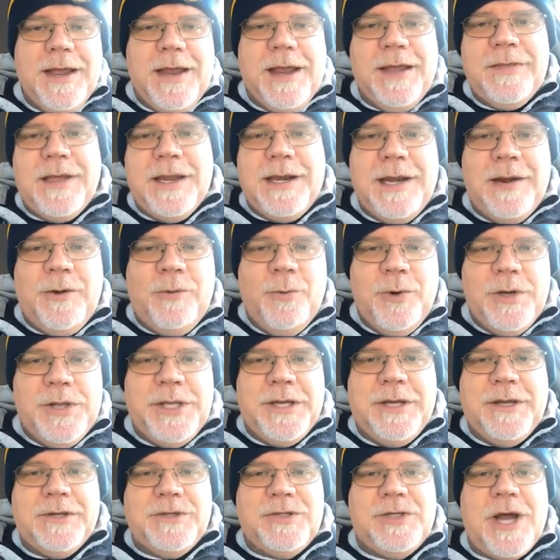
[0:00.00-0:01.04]
and they did a
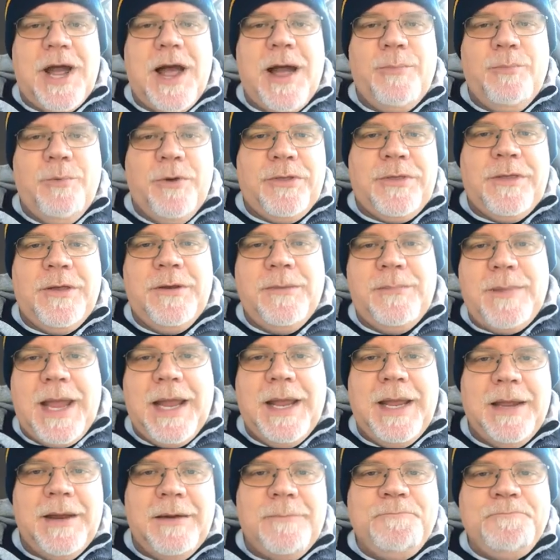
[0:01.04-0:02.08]
really good job with them,
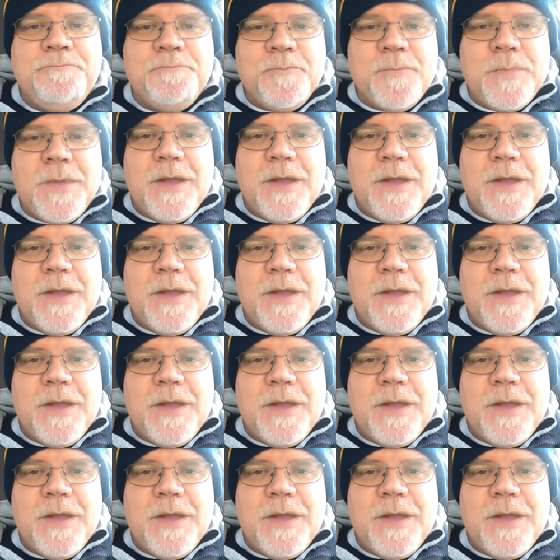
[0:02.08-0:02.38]
and